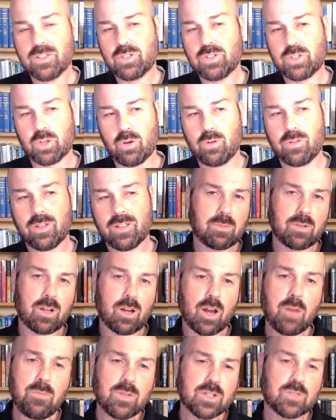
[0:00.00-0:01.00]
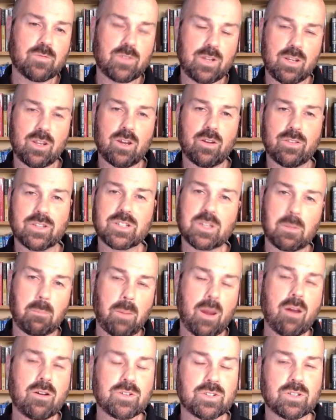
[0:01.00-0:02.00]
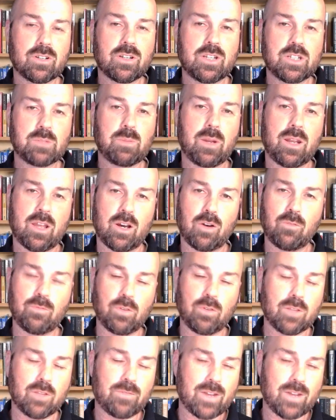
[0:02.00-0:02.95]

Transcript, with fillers: So I hope this video and this comparison has been helpful.